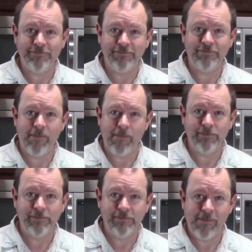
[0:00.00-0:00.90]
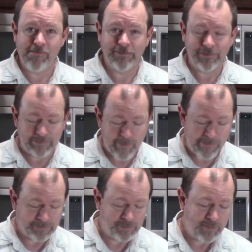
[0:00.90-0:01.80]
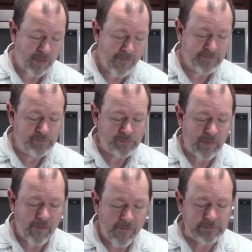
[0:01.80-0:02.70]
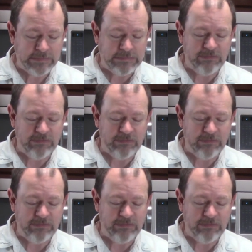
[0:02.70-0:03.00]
All right, there you go. That's what's for dinner.